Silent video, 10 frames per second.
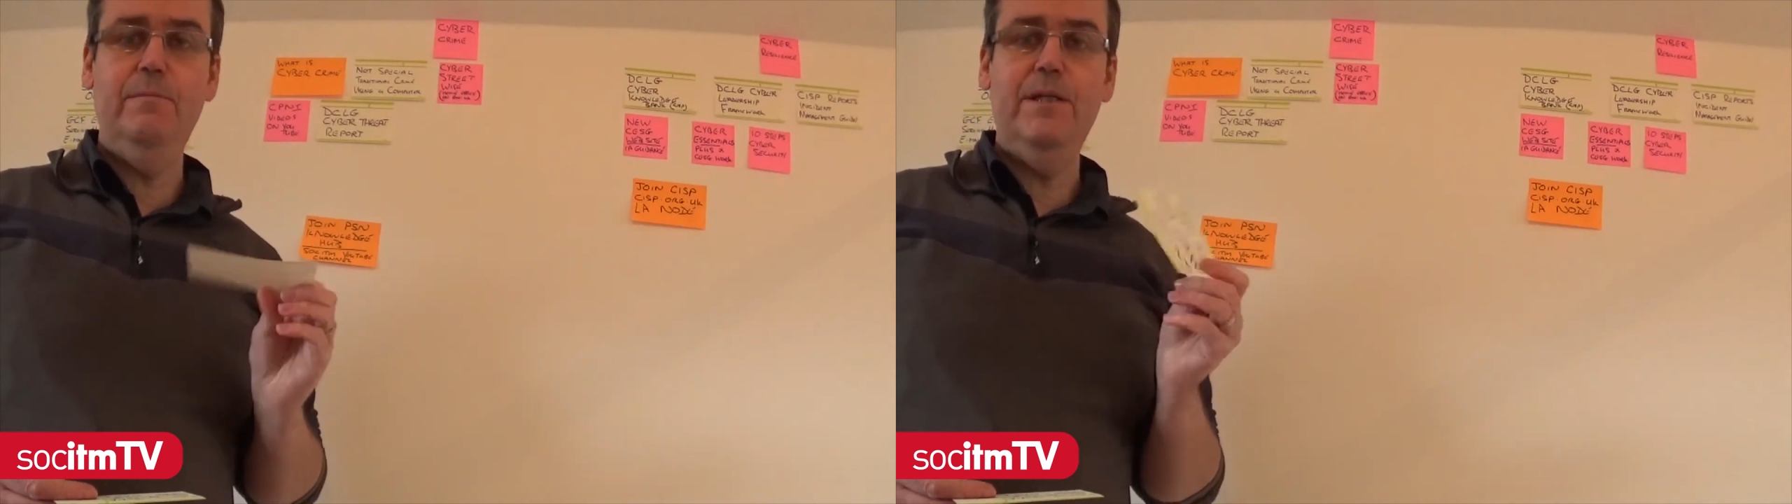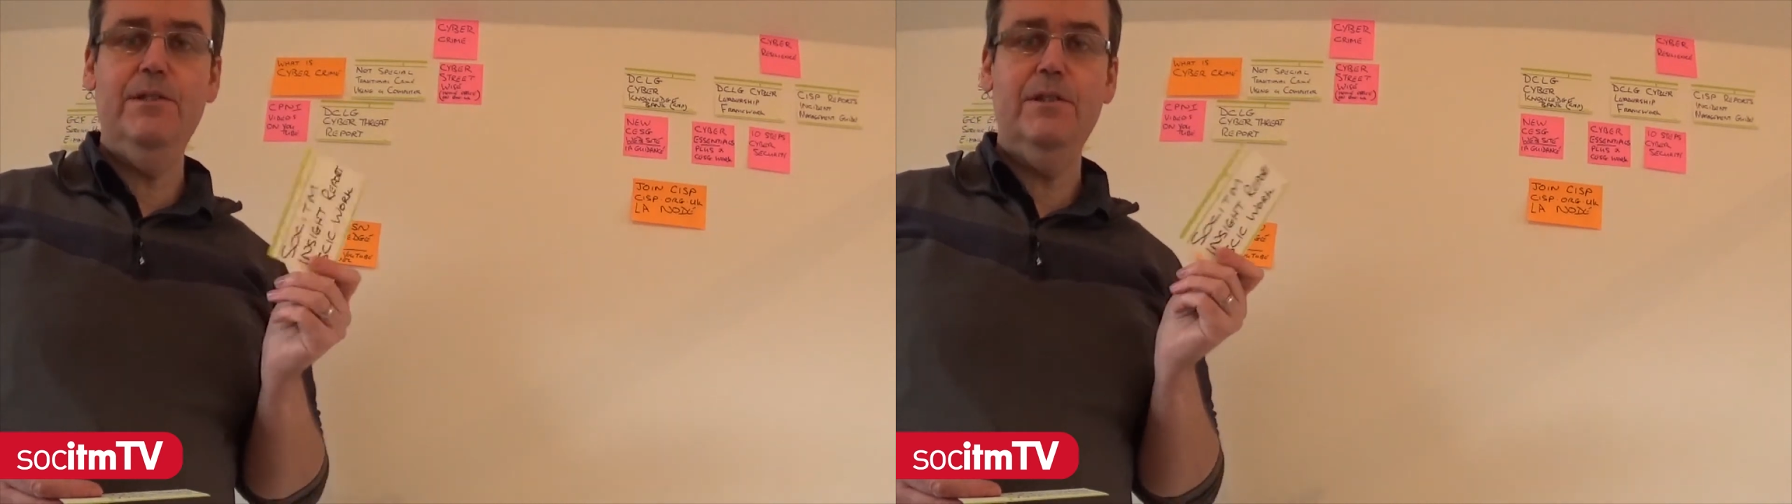
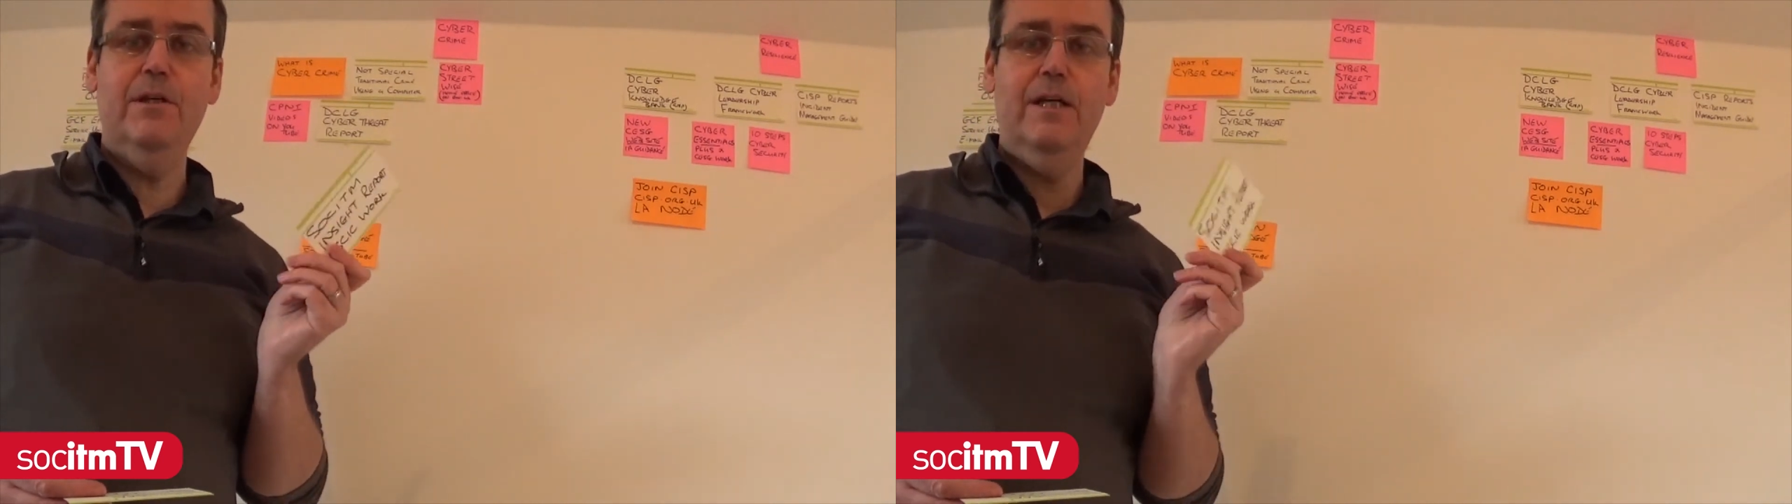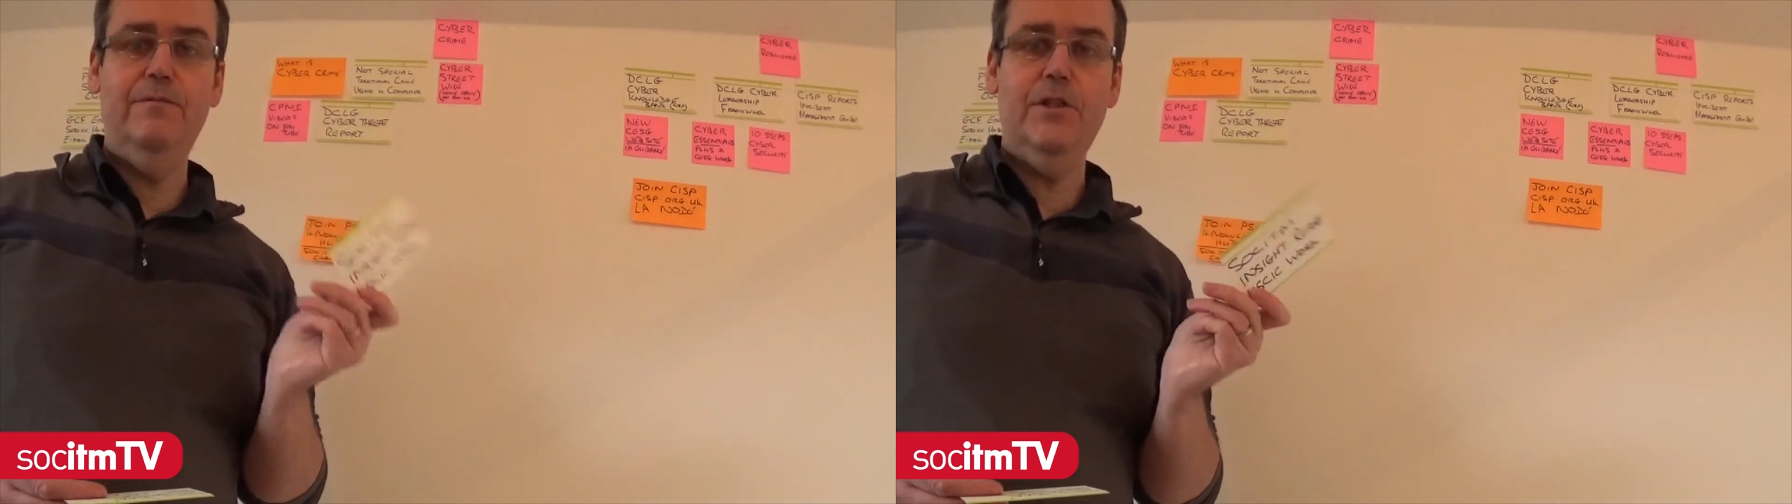
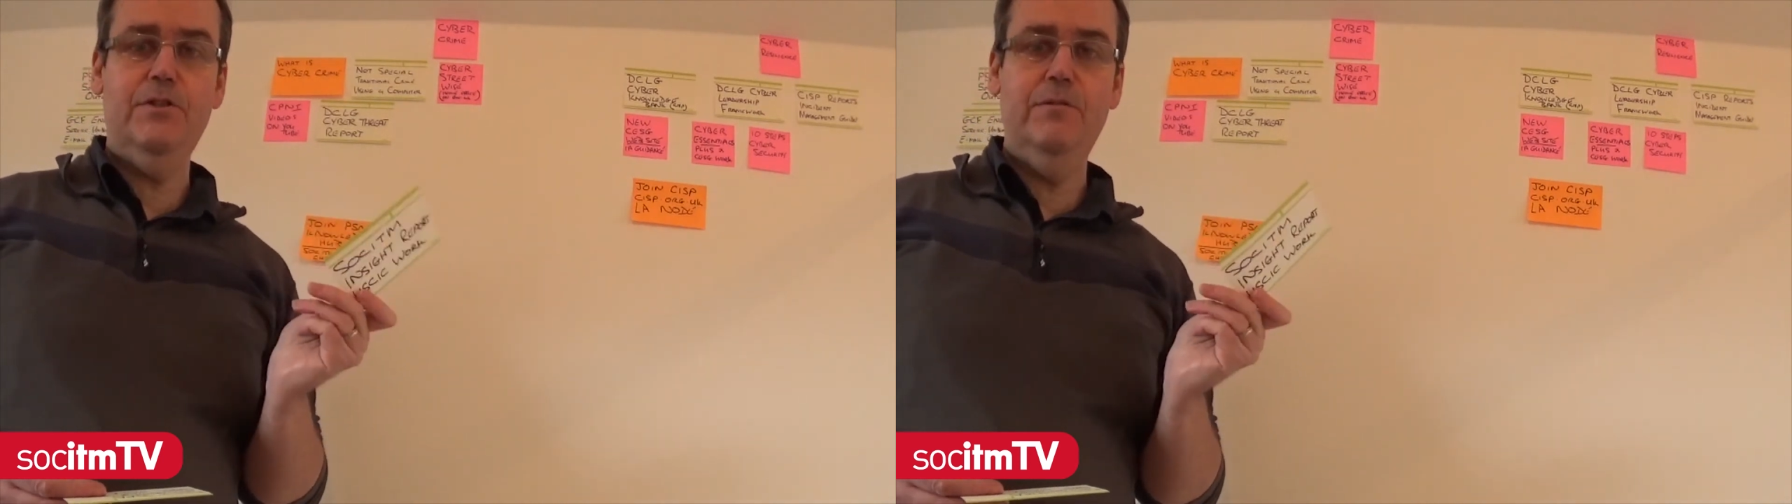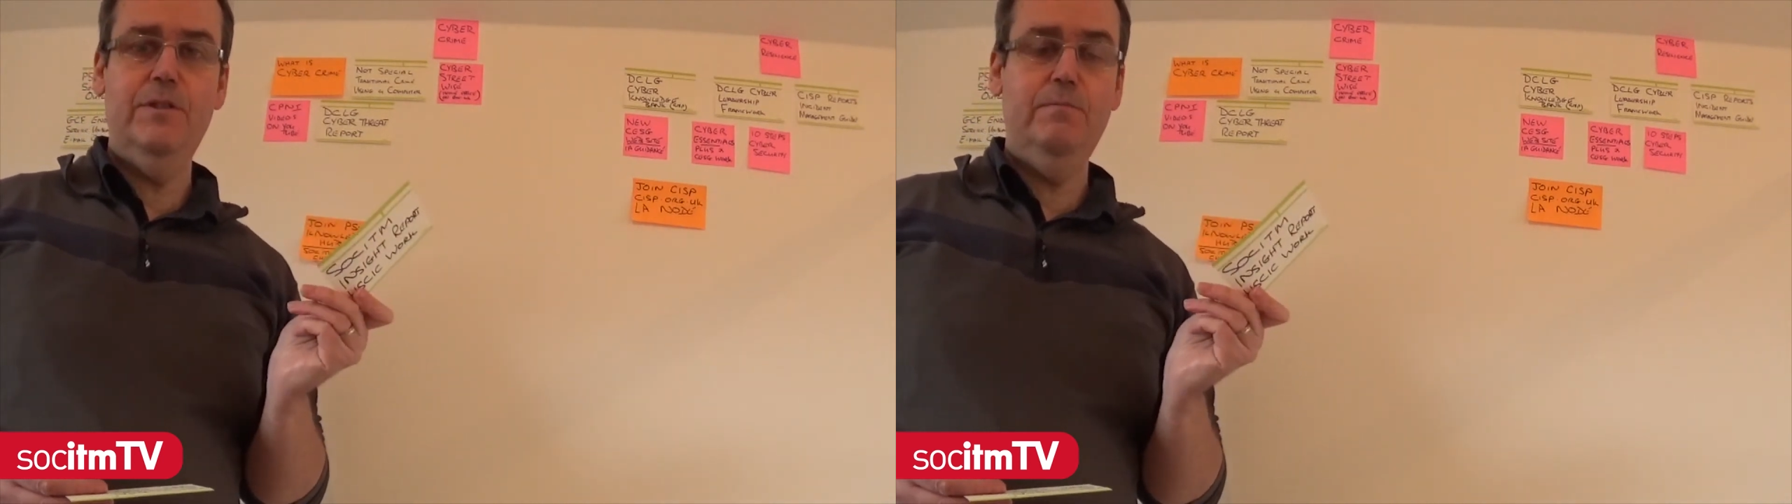Insight have just